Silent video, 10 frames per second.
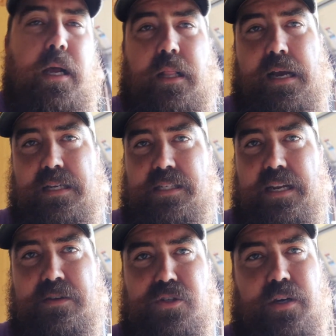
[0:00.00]
Like I
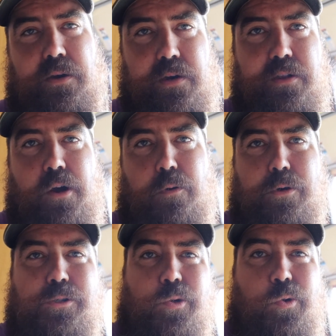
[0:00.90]
said, I still got to run to the
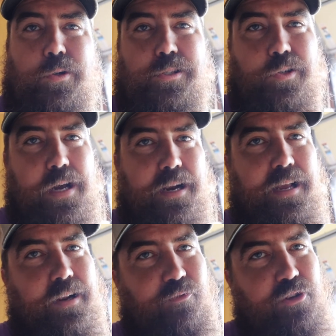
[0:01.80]
hardware store, still got to
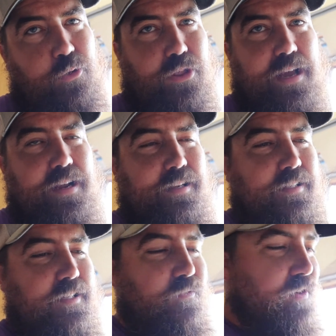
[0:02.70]
get a few
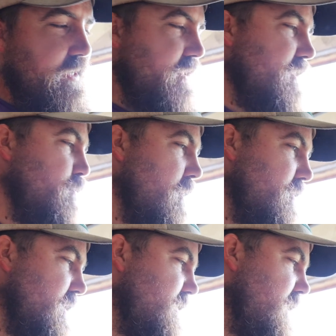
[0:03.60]
things to finish this
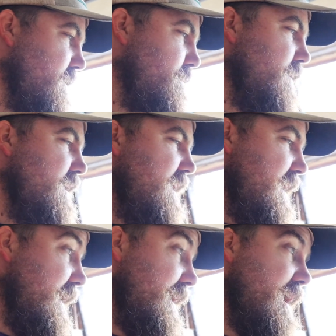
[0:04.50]
project up,
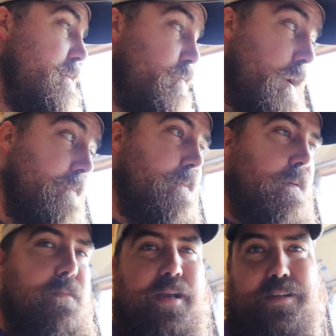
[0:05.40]
and I'll probably
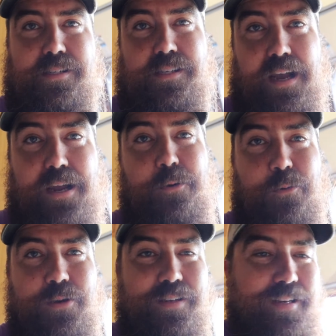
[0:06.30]
be making a
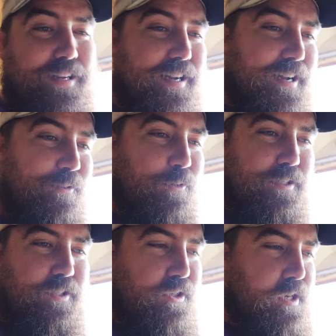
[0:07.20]
second one
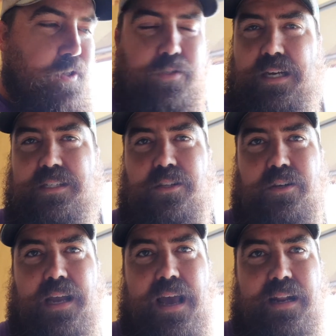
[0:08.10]
once Janelle takes a
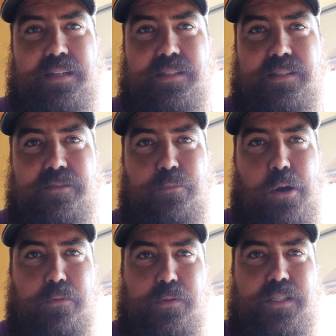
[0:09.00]
look at it and
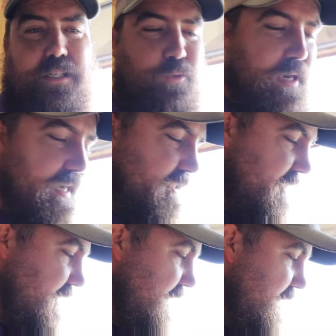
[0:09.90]
probably sees what I
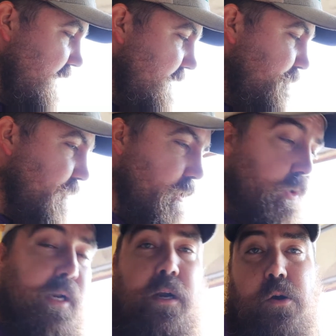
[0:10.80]
see. Then
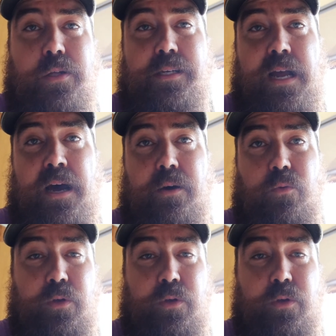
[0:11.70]
we'll get it all cleaned out.